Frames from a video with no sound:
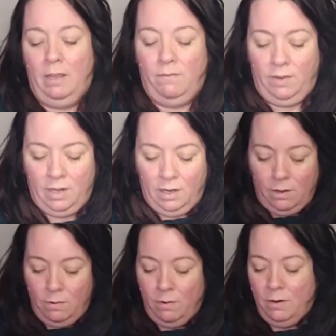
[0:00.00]
a
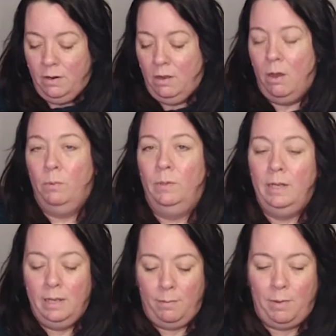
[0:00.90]
video
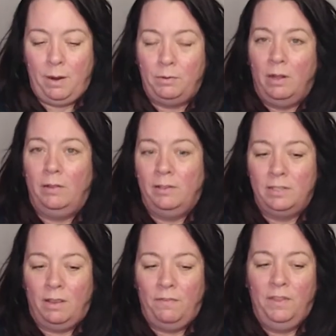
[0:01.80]
only about all the
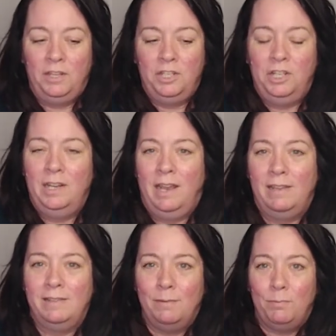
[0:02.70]
stuff that she
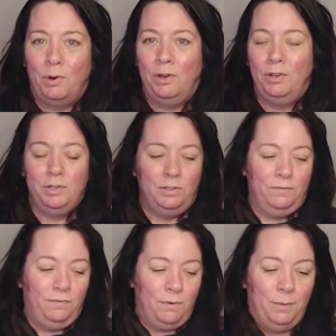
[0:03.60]
has embroidered
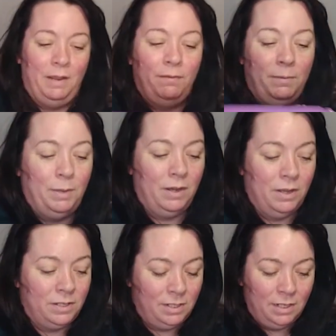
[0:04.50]
for me,
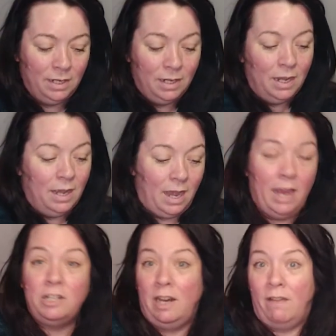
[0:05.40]
because I
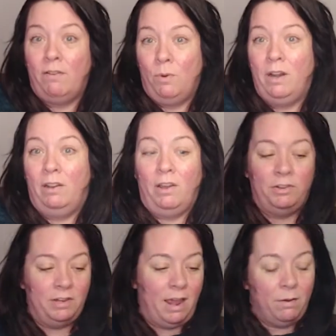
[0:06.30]
actually have quite a lot
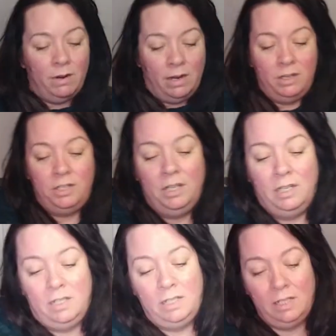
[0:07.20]
now.
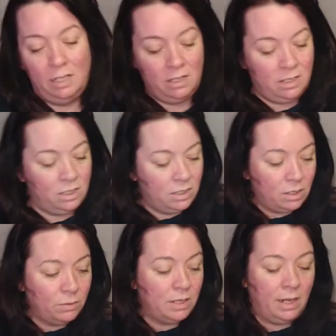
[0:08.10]
She's
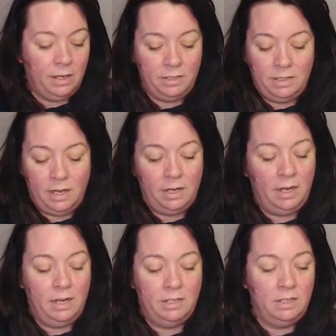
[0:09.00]
so talented,
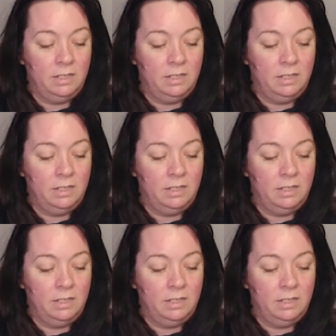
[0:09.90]
and